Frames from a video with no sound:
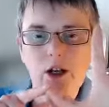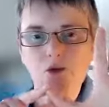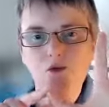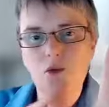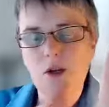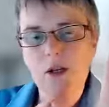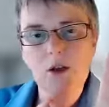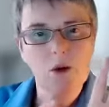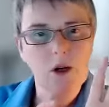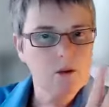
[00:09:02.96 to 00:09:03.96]
is
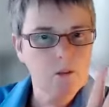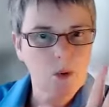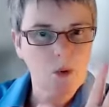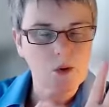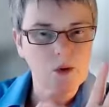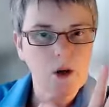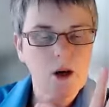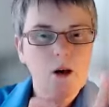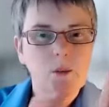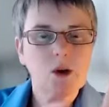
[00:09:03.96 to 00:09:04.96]
really, really important,
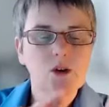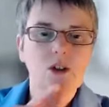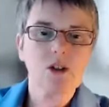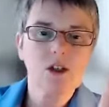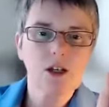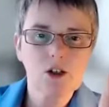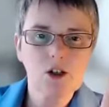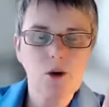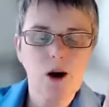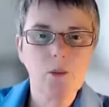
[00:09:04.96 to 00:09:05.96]
because it sets
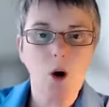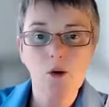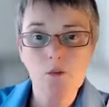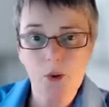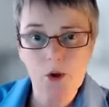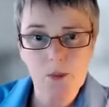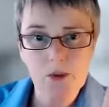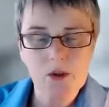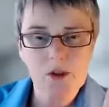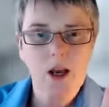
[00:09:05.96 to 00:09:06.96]
you up on
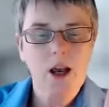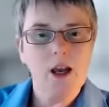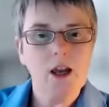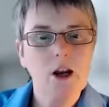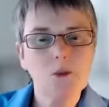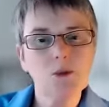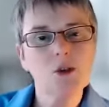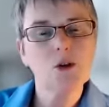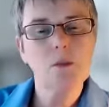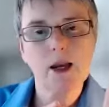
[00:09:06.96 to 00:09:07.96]
purpose. It helps
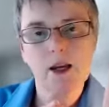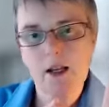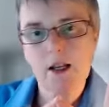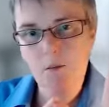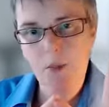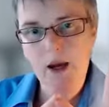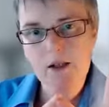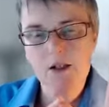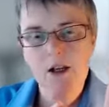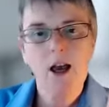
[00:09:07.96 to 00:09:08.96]
you to make an
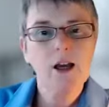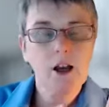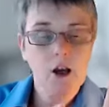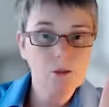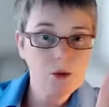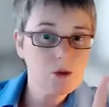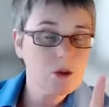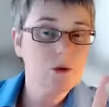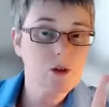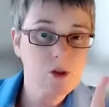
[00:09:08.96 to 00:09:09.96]
impact. It helps you
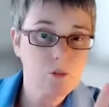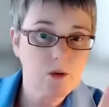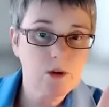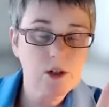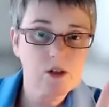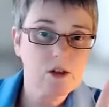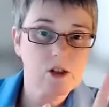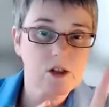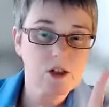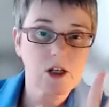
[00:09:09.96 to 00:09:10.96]
to experience the
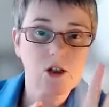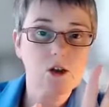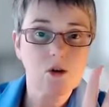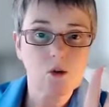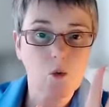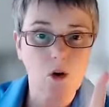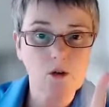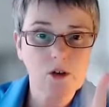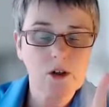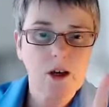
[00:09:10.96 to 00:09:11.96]
success that you
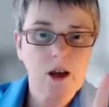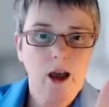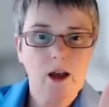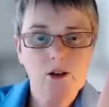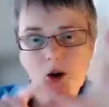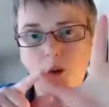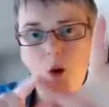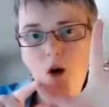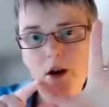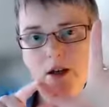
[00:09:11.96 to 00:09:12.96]
want. And so
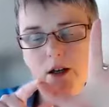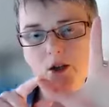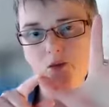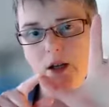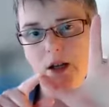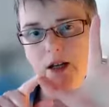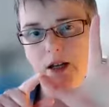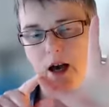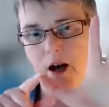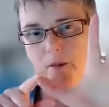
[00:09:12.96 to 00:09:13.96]
why is
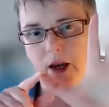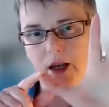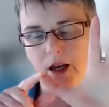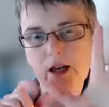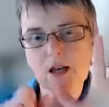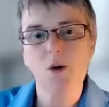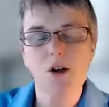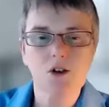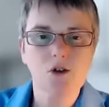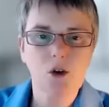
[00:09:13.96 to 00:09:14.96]
really a key
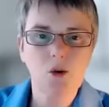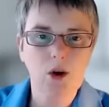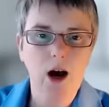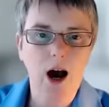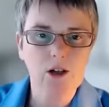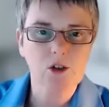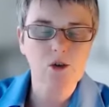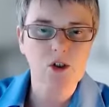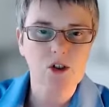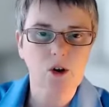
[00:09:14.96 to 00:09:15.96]
question that you want to ask
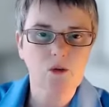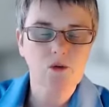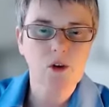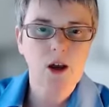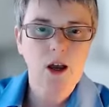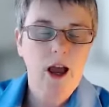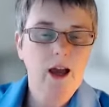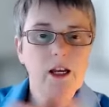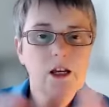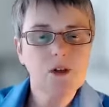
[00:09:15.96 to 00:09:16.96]
yourself.
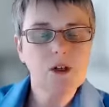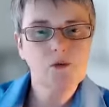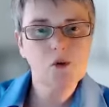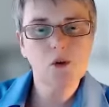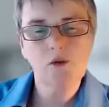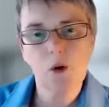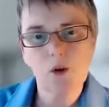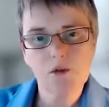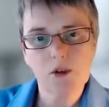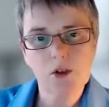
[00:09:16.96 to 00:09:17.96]
And even if you're
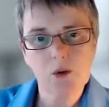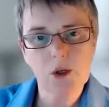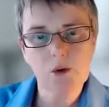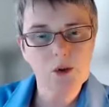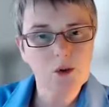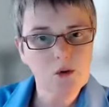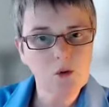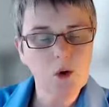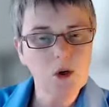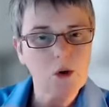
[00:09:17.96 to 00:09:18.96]
involved in doing your
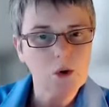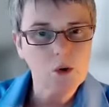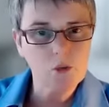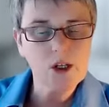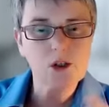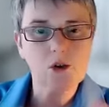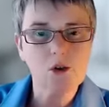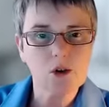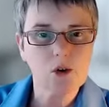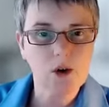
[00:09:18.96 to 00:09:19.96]
schoolwork or your
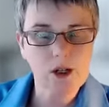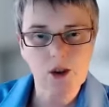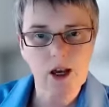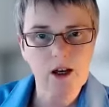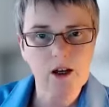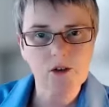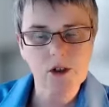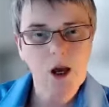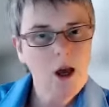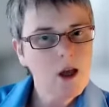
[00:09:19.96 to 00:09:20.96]
research or anything else,